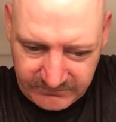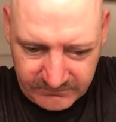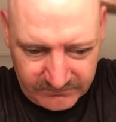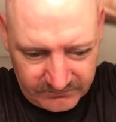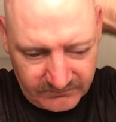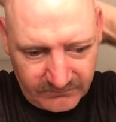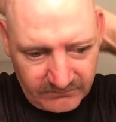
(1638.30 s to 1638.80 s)

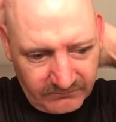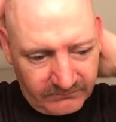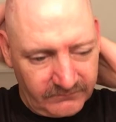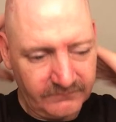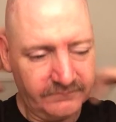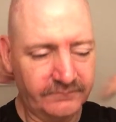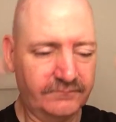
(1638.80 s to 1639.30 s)

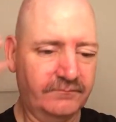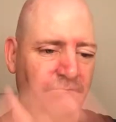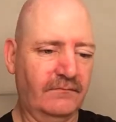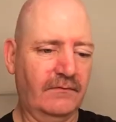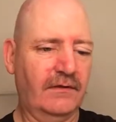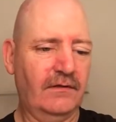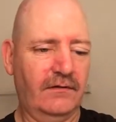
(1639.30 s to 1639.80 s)

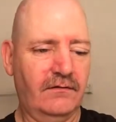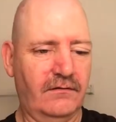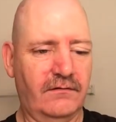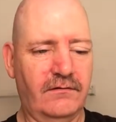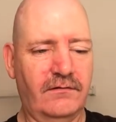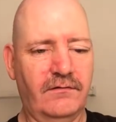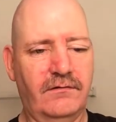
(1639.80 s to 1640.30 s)

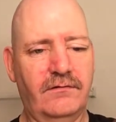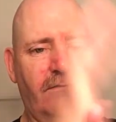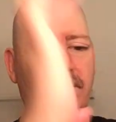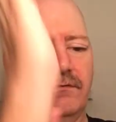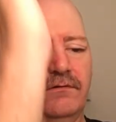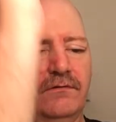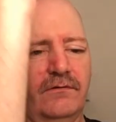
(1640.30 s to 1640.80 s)

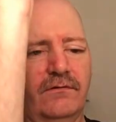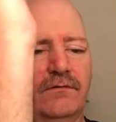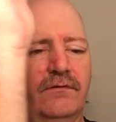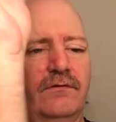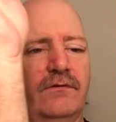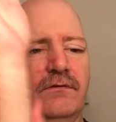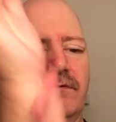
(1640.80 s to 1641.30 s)

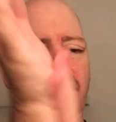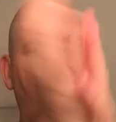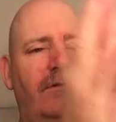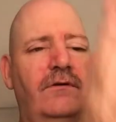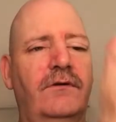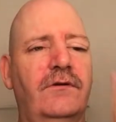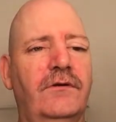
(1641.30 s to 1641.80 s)

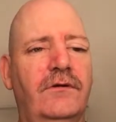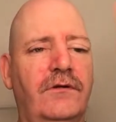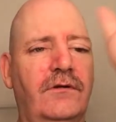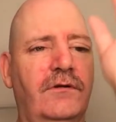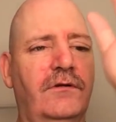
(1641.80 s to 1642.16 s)
(no one is talking)